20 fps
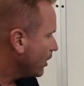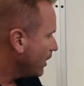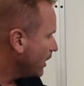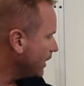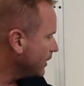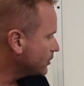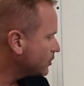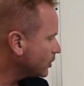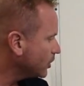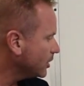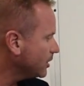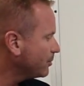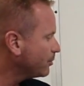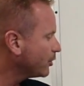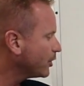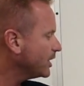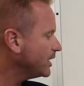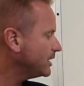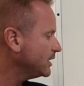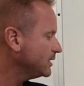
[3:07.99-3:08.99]
it's going to
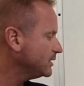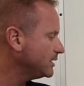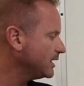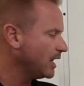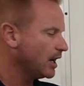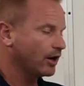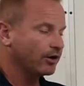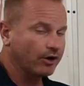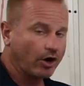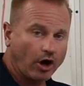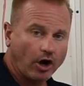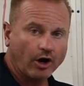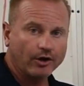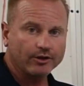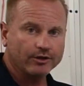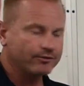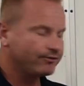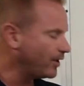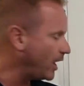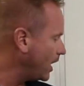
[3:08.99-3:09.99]
break it down on
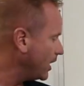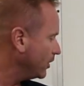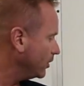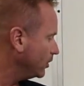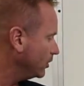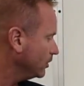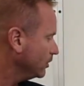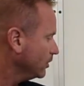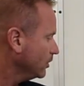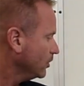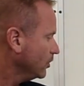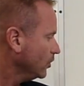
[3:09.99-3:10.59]
the vial